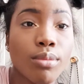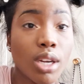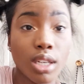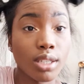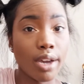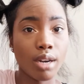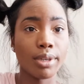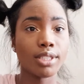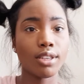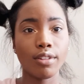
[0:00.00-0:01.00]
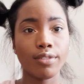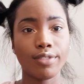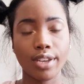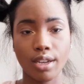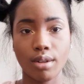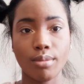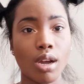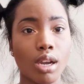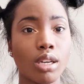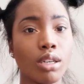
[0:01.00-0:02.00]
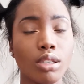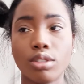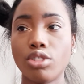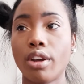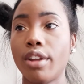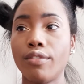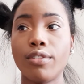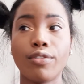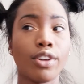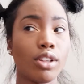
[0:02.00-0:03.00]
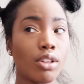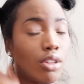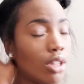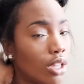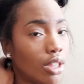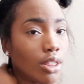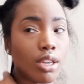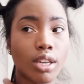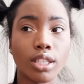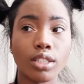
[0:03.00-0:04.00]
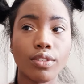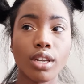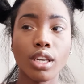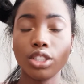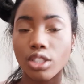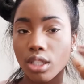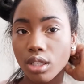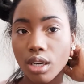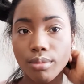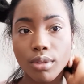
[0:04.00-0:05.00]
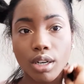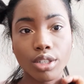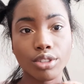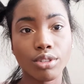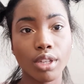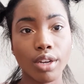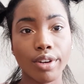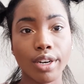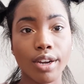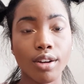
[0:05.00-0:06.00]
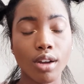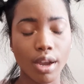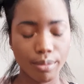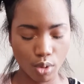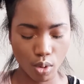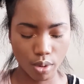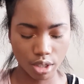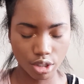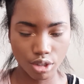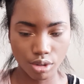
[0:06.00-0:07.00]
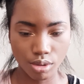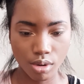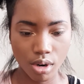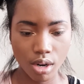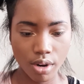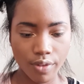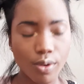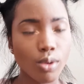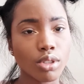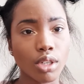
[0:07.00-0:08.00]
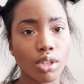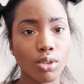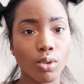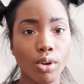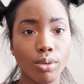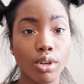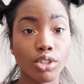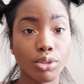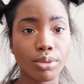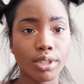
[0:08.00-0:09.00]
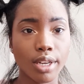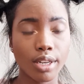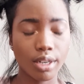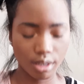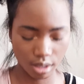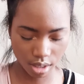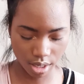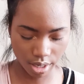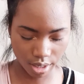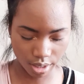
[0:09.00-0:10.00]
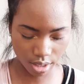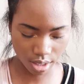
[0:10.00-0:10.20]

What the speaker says: die to myself, and I'm not gonna try and fulfill the needs of Khadijah. I'm not gonna do that right now. I'm going to focus on the Lord 100%. And